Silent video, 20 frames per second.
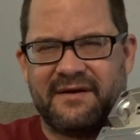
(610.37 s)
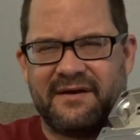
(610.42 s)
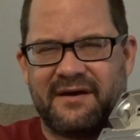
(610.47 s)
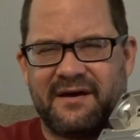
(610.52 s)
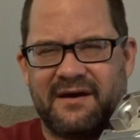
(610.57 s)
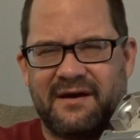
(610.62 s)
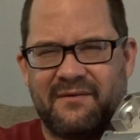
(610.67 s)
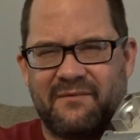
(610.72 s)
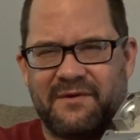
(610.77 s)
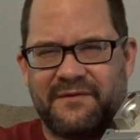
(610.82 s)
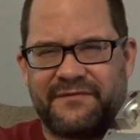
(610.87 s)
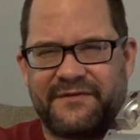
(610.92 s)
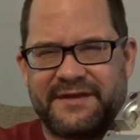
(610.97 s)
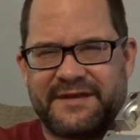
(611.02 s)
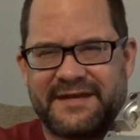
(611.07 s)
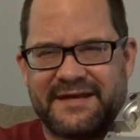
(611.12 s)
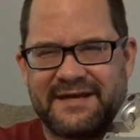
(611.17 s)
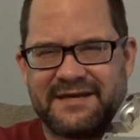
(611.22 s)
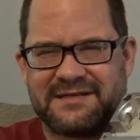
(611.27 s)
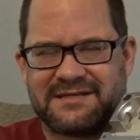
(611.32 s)
with the
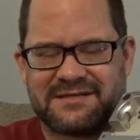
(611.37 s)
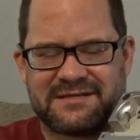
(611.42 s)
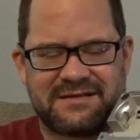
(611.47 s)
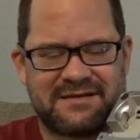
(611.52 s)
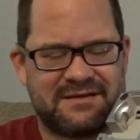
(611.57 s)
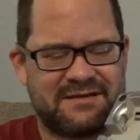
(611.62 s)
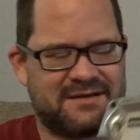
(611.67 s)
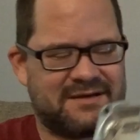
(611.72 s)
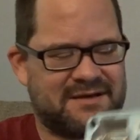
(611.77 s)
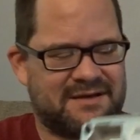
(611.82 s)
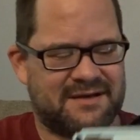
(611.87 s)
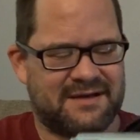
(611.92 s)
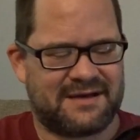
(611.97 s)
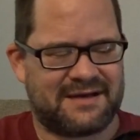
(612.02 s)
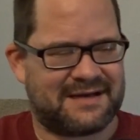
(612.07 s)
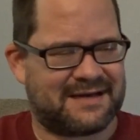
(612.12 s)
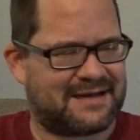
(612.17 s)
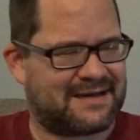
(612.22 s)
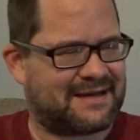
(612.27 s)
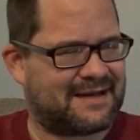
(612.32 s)
disc.
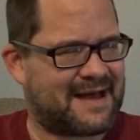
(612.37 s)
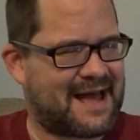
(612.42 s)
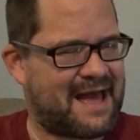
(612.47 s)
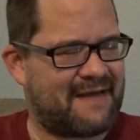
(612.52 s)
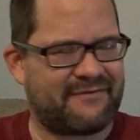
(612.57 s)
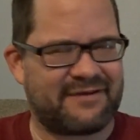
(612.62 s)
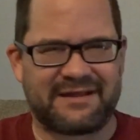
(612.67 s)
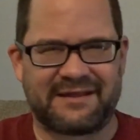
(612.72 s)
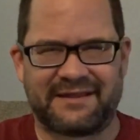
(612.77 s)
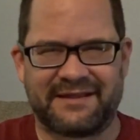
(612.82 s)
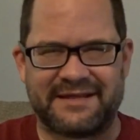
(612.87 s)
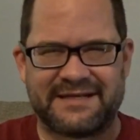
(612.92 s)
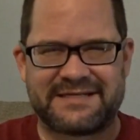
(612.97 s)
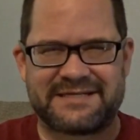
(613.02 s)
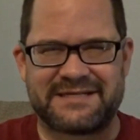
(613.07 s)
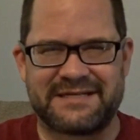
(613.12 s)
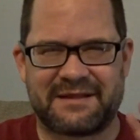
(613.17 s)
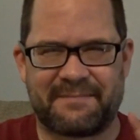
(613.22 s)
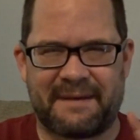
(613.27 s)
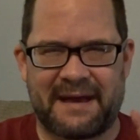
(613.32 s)
Haven't
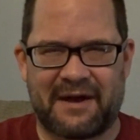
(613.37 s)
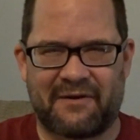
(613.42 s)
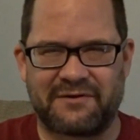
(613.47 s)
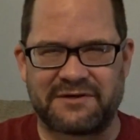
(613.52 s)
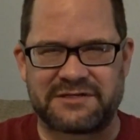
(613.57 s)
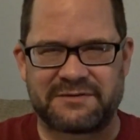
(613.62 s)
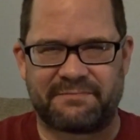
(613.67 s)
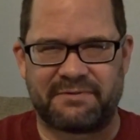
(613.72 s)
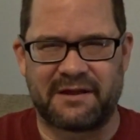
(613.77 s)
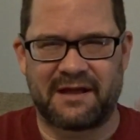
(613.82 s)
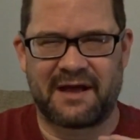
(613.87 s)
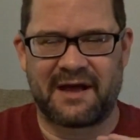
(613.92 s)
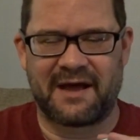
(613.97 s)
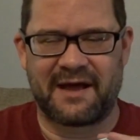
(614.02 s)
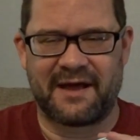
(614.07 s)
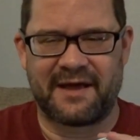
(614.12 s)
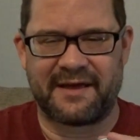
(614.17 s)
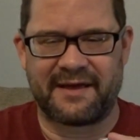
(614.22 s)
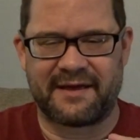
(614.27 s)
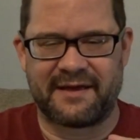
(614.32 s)
listed the power
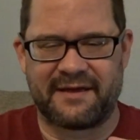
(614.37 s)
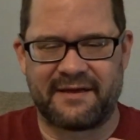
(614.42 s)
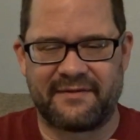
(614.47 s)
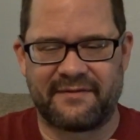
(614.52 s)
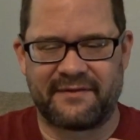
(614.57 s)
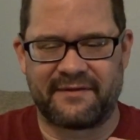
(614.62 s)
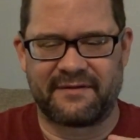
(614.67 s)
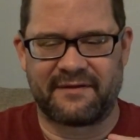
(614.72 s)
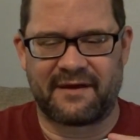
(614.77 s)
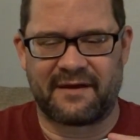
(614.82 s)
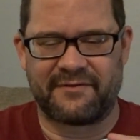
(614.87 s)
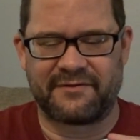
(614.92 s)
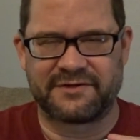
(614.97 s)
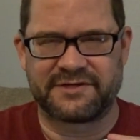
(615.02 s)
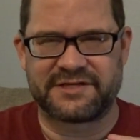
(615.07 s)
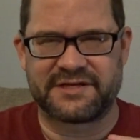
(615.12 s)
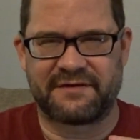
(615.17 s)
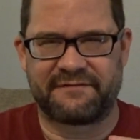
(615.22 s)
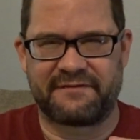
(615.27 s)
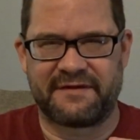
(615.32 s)
supply and the other
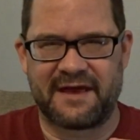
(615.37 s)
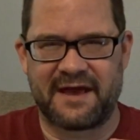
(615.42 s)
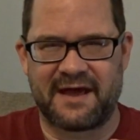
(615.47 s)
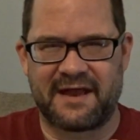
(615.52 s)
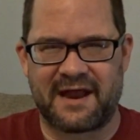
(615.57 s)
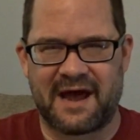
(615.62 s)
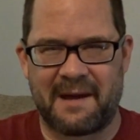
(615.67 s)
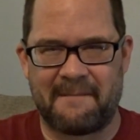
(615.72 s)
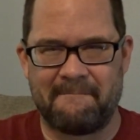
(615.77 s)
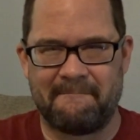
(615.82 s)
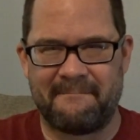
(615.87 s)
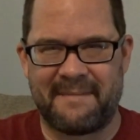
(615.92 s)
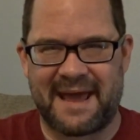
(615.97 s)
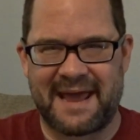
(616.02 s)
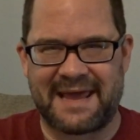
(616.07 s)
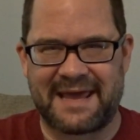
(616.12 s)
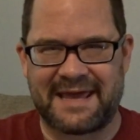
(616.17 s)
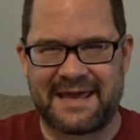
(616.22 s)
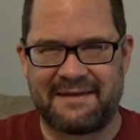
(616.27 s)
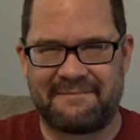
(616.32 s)
stuff yet. I
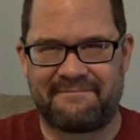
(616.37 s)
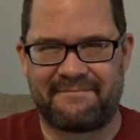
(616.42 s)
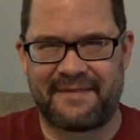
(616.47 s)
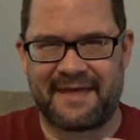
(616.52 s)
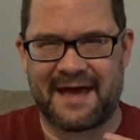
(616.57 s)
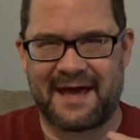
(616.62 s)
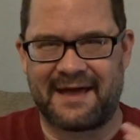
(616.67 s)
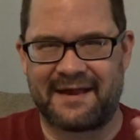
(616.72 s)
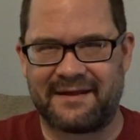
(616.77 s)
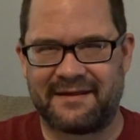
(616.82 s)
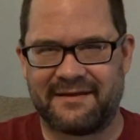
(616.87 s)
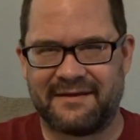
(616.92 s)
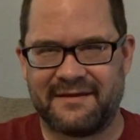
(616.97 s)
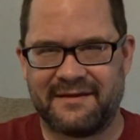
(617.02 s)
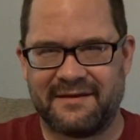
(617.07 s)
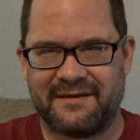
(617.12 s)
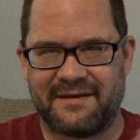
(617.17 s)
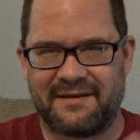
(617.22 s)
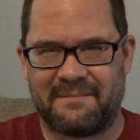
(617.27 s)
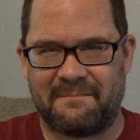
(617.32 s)
may keep that,
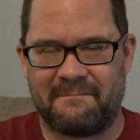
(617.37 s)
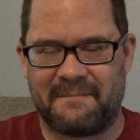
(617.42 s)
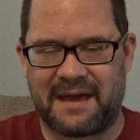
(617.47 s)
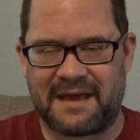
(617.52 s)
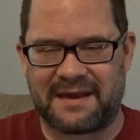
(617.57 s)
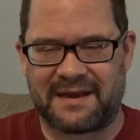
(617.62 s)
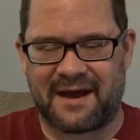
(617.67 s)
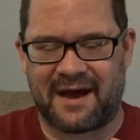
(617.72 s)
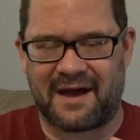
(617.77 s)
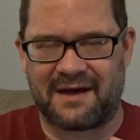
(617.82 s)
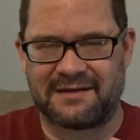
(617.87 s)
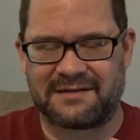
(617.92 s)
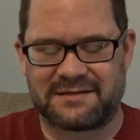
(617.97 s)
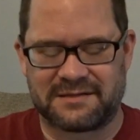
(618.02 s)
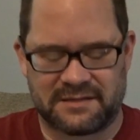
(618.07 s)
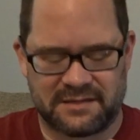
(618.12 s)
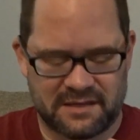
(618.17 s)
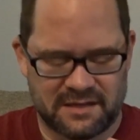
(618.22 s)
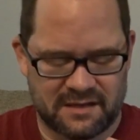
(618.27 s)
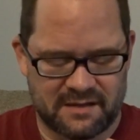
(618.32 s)
may not.
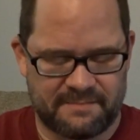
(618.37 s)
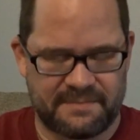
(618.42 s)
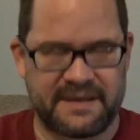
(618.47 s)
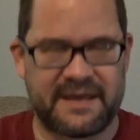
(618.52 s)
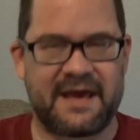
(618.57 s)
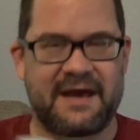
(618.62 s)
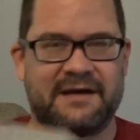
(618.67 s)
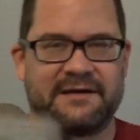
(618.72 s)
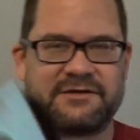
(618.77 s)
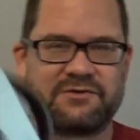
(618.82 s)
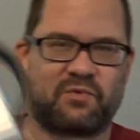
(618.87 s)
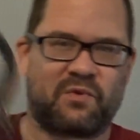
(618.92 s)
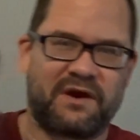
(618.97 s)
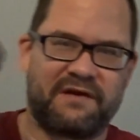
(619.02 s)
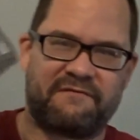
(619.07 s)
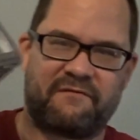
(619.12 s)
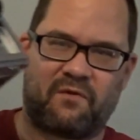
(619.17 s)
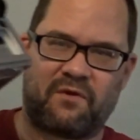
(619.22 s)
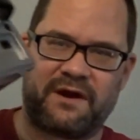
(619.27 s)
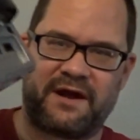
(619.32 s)
But yeah,
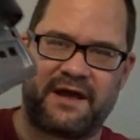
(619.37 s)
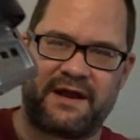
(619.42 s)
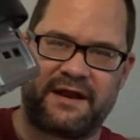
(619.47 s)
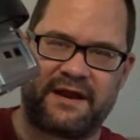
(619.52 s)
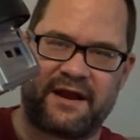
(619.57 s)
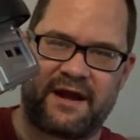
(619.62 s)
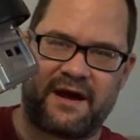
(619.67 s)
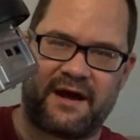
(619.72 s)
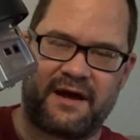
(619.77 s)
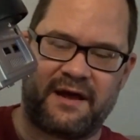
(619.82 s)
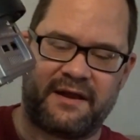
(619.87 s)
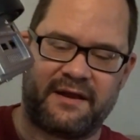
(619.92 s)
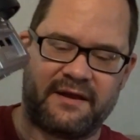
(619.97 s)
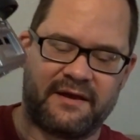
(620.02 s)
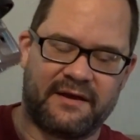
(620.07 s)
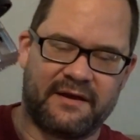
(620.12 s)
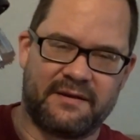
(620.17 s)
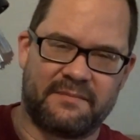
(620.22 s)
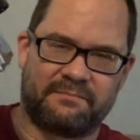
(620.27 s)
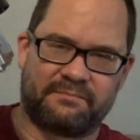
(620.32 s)
$24.99
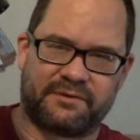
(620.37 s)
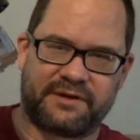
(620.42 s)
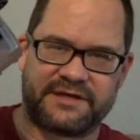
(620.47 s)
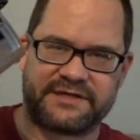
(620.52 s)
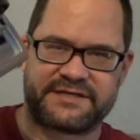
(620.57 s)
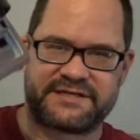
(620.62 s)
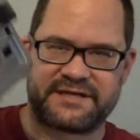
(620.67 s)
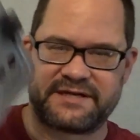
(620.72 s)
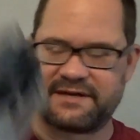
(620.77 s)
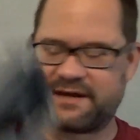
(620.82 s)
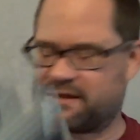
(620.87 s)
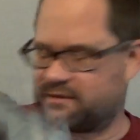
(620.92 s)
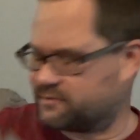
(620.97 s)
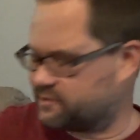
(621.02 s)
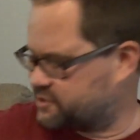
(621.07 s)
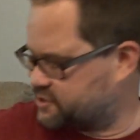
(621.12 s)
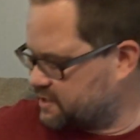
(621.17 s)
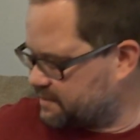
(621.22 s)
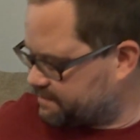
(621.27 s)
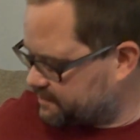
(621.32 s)
plus $10
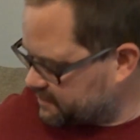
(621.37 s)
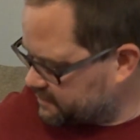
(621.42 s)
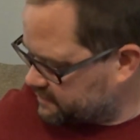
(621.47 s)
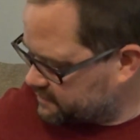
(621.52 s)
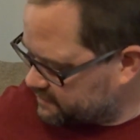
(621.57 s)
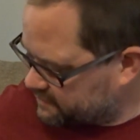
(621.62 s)
shipping.